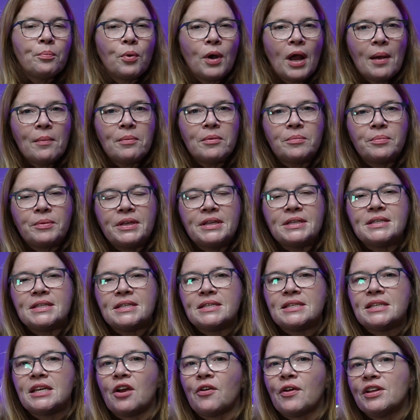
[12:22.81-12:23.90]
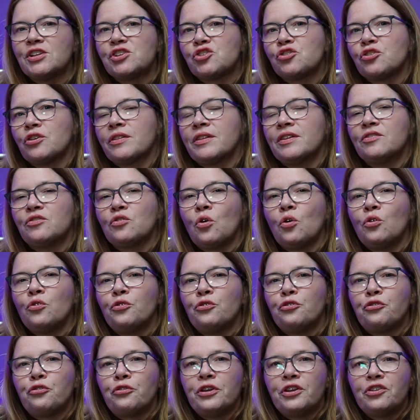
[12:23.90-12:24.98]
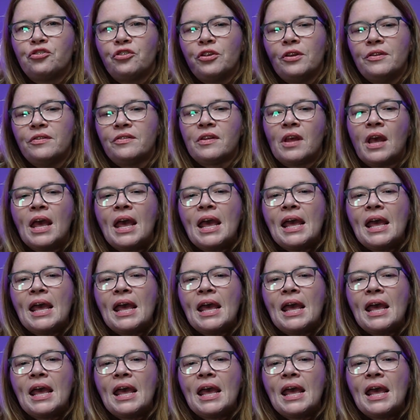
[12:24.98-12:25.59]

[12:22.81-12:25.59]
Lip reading: Probably DTRH took these older traditions